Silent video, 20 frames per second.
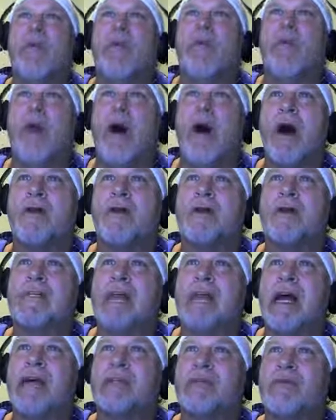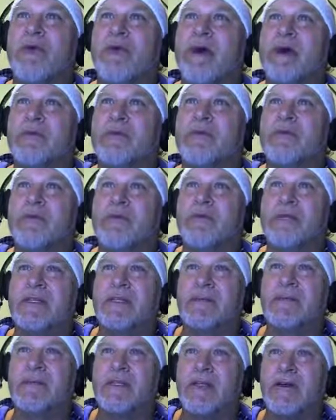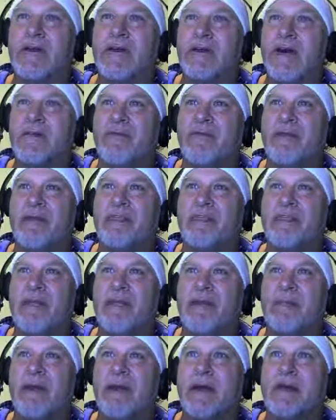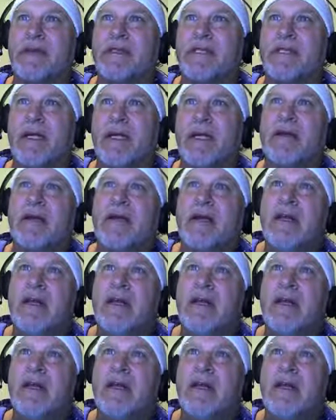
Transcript: Water as high as the walls of Jerusalem shall cover the city by the sea.